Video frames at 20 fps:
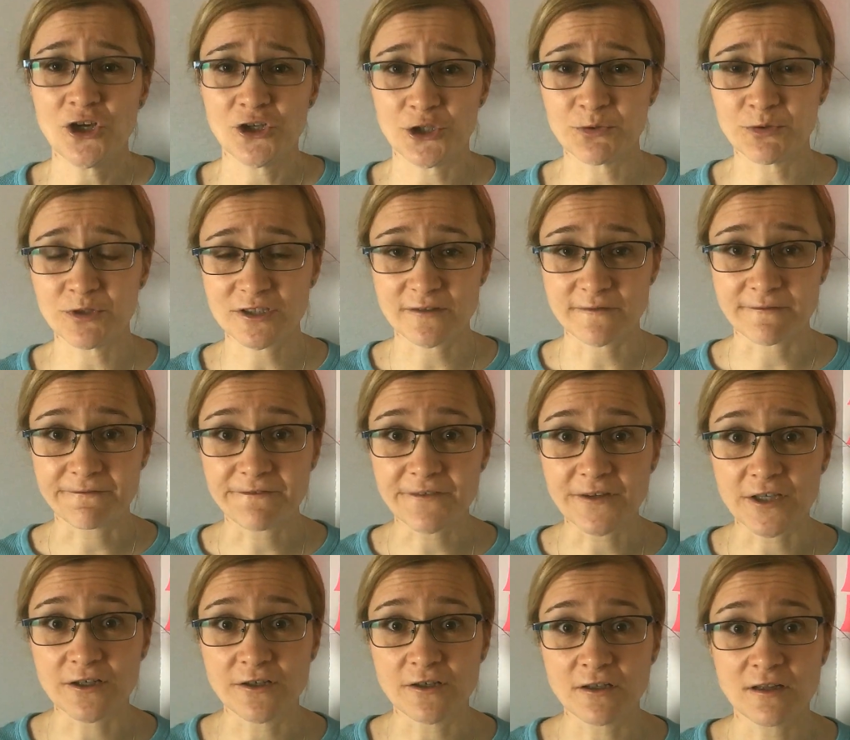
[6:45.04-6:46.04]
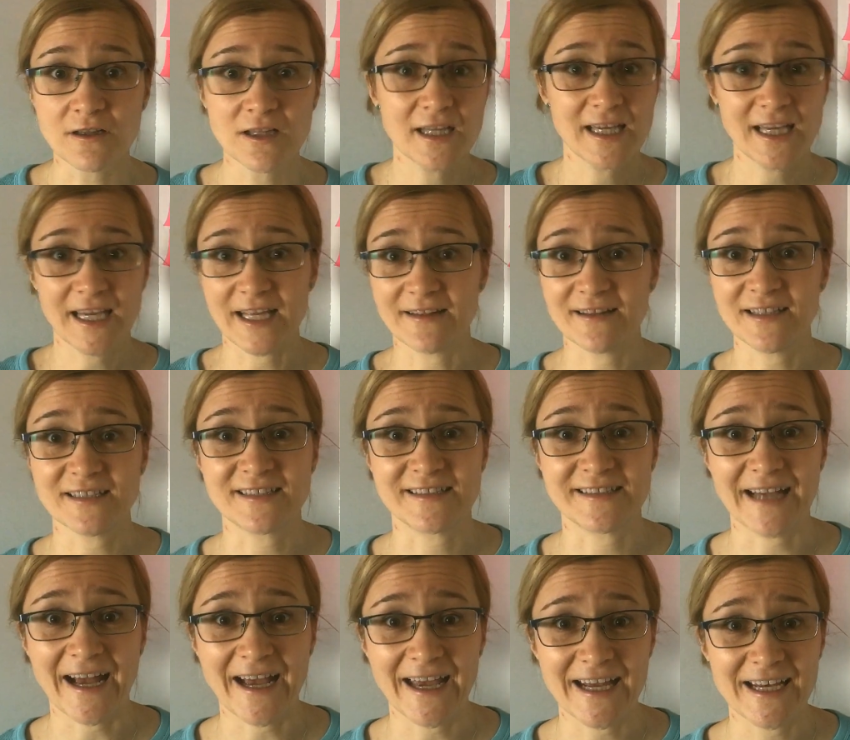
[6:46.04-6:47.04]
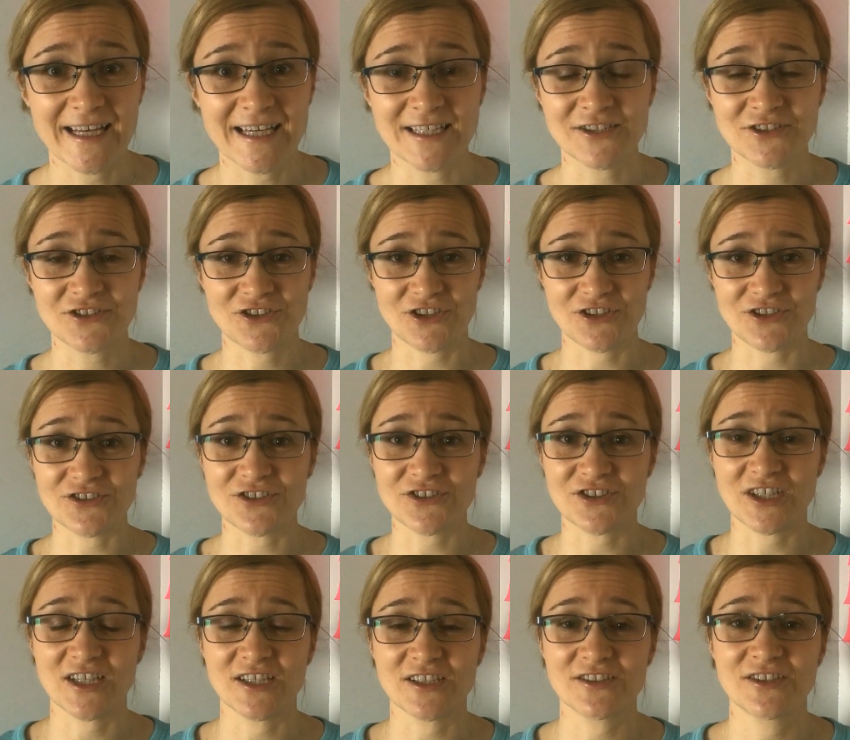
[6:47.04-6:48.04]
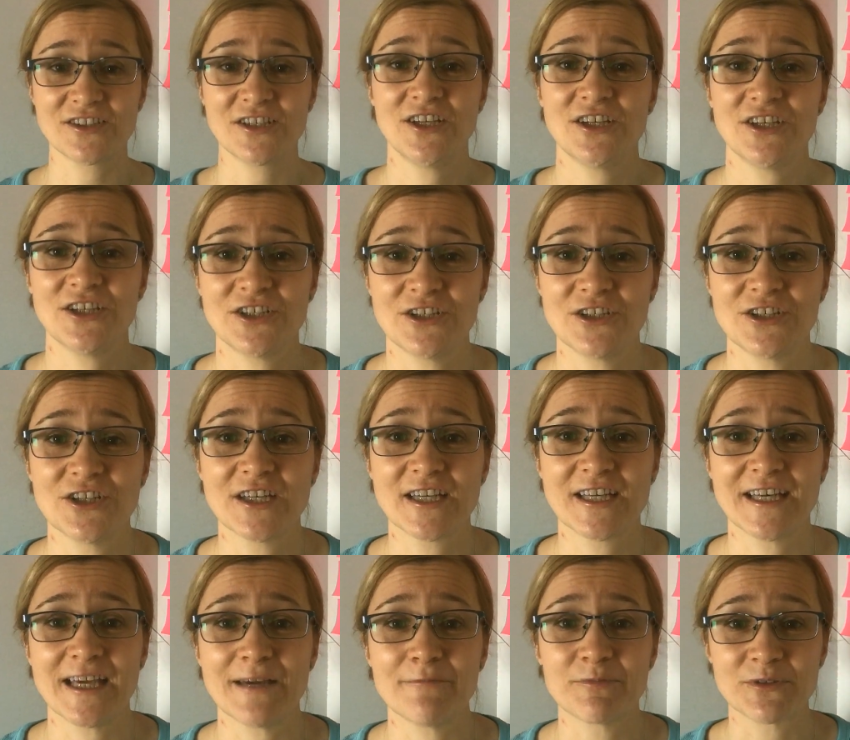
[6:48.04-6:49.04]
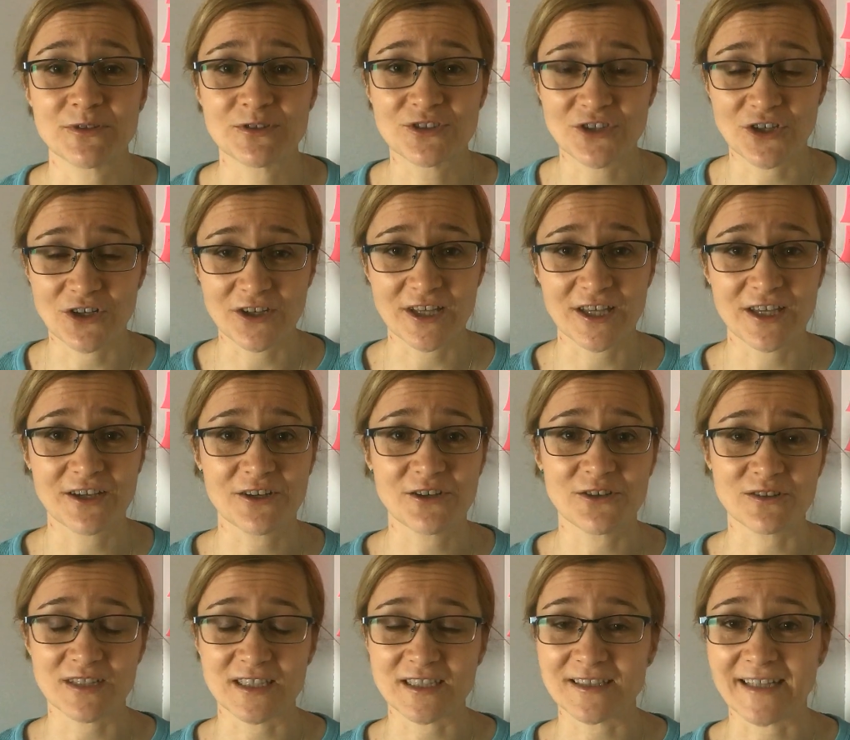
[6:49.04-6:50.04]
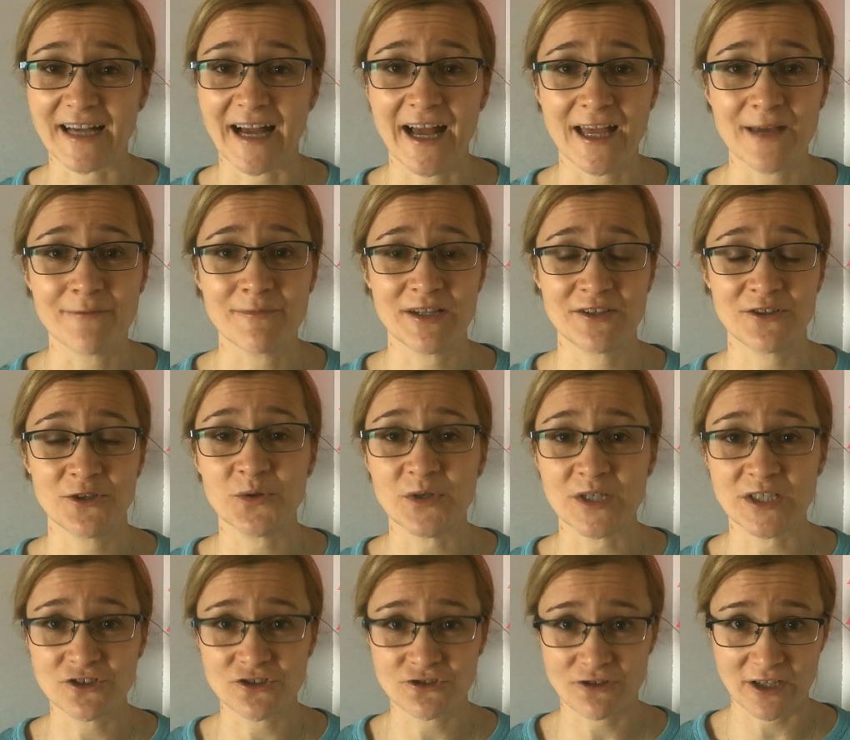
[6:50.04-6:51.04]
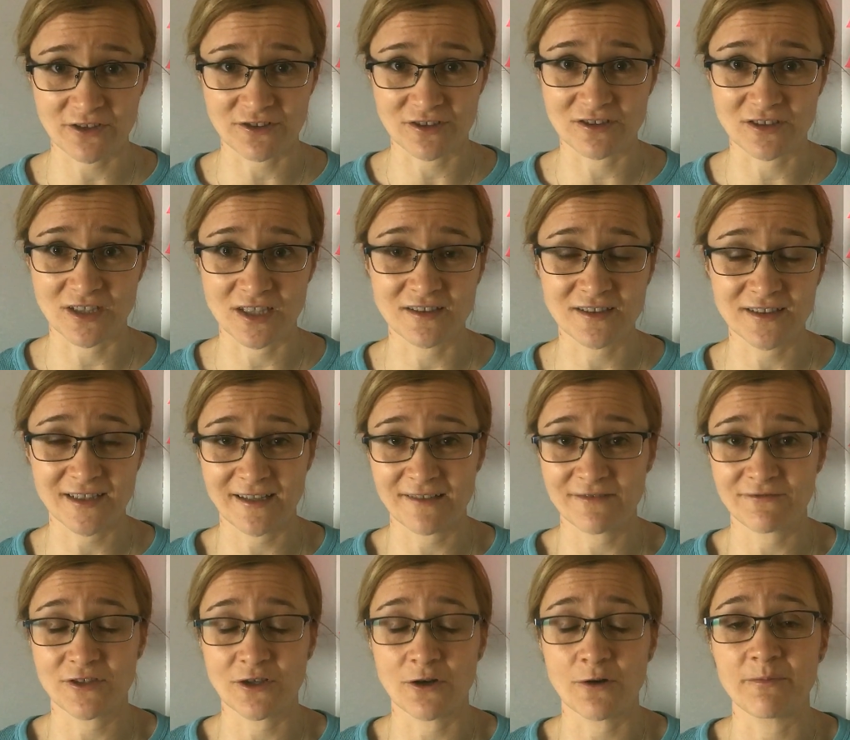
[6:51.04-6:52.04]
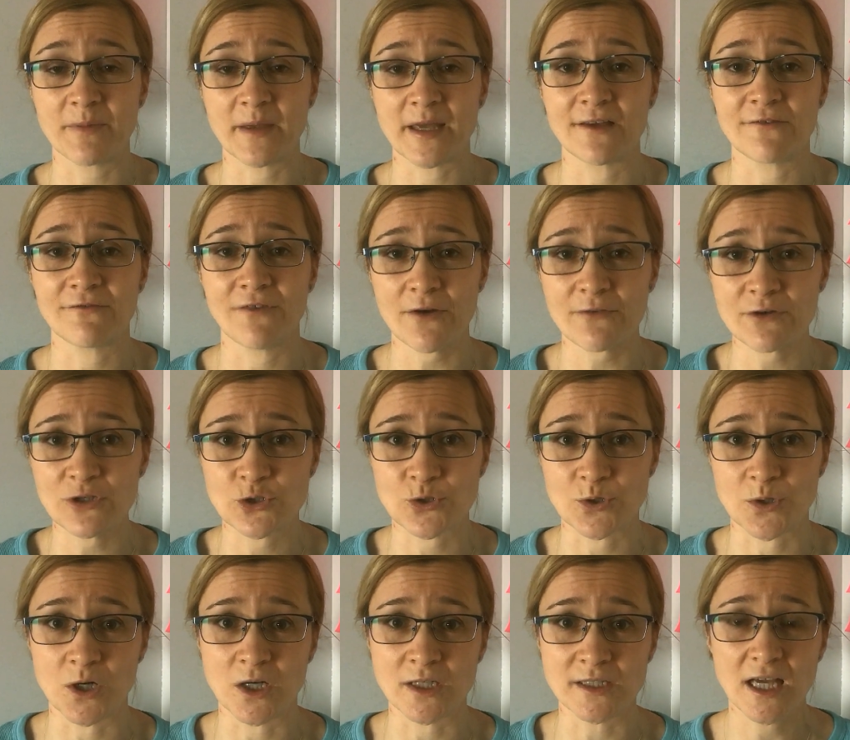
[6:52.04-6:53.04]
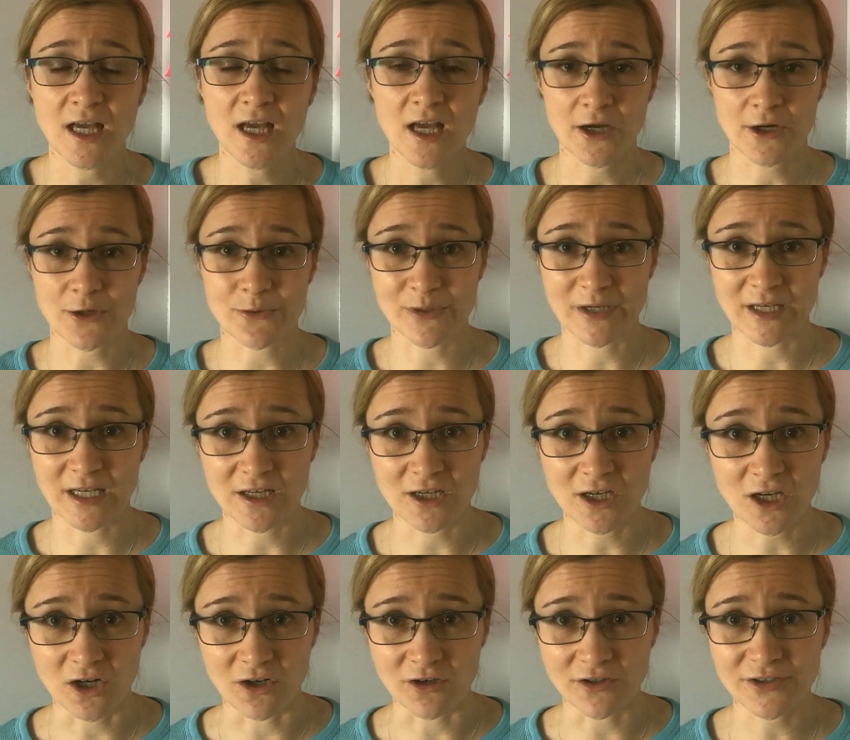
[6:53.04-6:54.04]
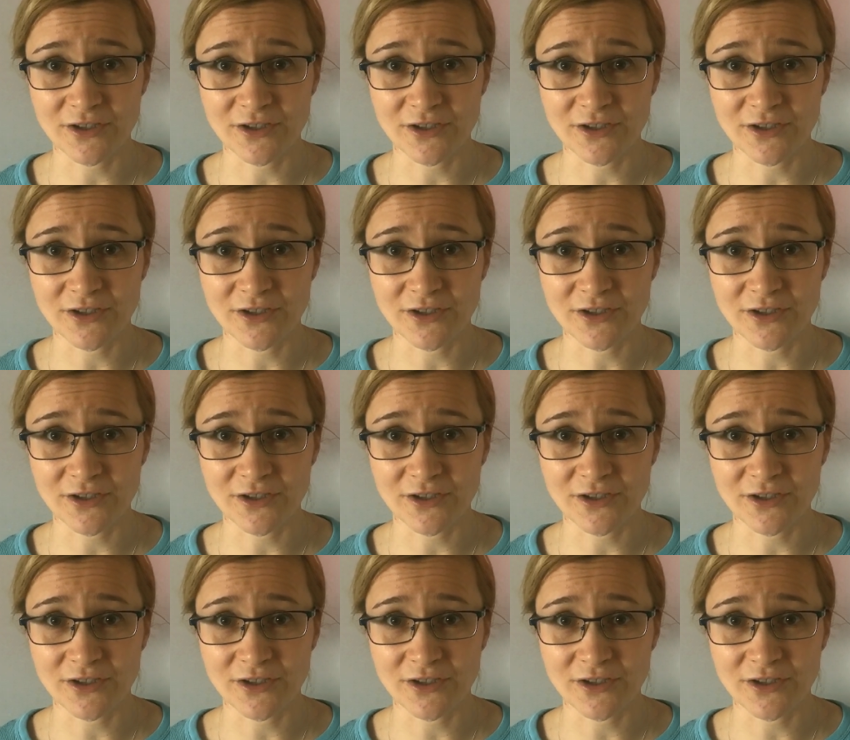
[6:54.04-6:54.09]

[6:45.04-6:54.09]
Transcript: You want to fill in the silence, so you start. You keep on talking all the time, and your instructions, instead of being very short, are really long.